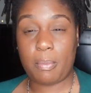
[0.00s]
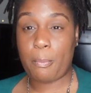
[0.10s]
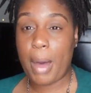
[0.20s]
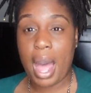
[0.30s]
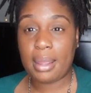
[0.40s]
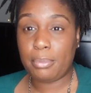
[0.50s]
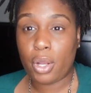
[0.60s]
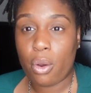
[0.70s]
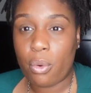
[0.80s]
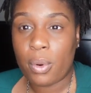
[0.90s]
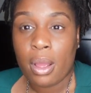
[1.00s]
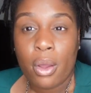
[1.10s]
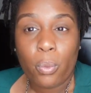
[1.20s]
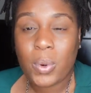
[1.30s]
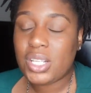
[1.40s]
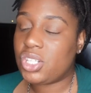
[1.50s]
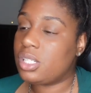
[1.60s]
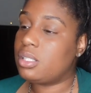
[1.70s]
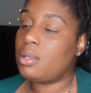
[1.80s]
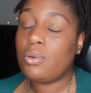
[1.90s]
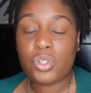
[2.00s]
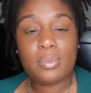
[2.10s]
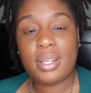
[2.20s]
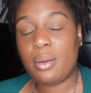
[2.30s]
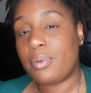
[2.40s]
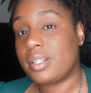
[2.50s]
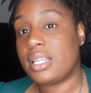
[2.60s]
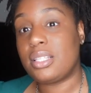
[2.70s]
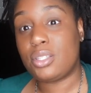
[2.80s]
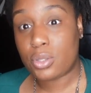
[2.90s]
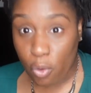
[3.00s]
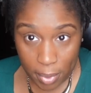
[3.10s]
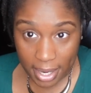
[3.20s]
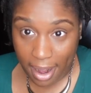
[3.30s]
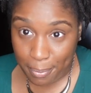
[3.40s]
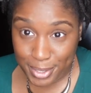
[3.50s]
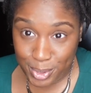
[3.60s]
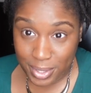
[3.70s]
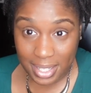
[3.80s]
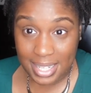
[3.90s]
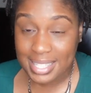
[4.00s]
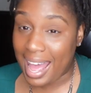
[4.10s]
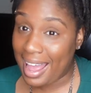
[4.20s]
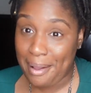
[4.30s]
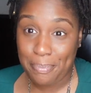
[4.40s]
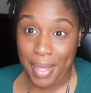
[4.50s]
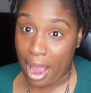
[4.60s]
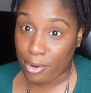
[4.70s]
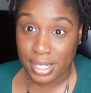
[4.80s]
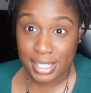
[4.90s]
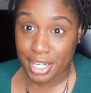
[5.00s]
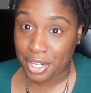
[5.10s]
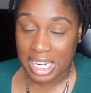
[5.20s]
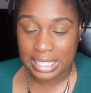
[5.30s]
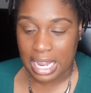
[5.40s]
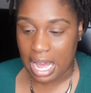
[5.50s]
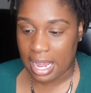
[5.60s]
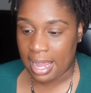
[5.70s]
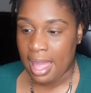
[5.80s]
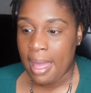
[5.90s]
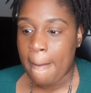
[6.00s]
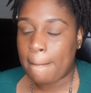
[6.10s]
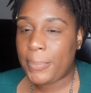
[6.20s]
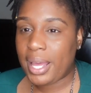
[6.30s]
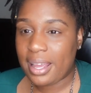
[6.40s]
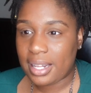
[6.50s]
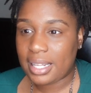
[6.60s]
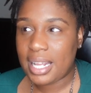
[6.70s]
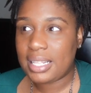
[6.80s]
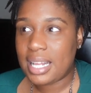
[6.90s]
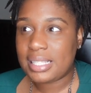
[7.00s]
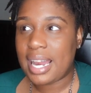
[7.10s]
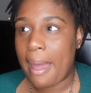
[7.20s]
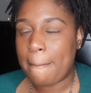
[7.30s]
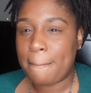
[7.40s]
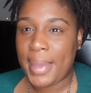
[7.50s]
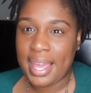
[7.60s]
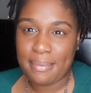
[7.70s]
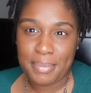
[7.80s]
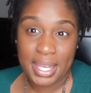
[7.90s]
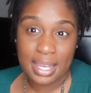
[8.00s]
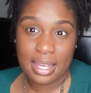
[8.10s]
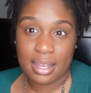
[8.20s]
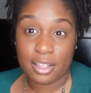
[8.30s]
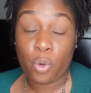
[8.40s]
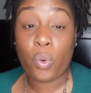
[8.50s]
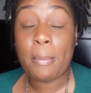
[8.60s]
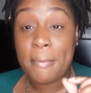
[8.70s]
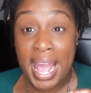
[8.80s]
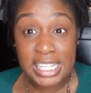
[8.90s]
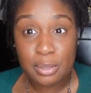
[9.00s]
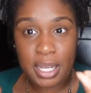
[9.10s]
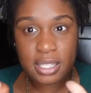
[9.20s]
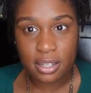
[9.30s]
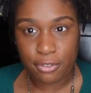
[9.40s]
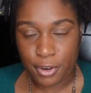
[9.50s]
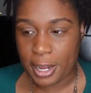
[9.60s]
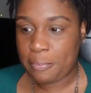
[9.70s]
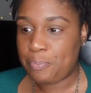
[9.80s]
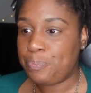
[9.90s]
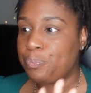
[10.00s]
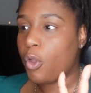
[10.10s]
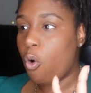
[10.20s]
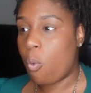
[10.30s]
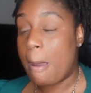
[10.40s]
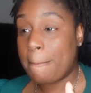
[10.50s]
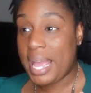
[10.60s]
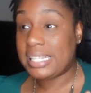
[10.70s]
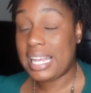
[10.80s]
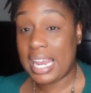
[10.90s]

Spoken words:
mind blown, which social media presents so many opportunities. I am not gonna sit here and lie, but it does not make me, what makes me different or what makes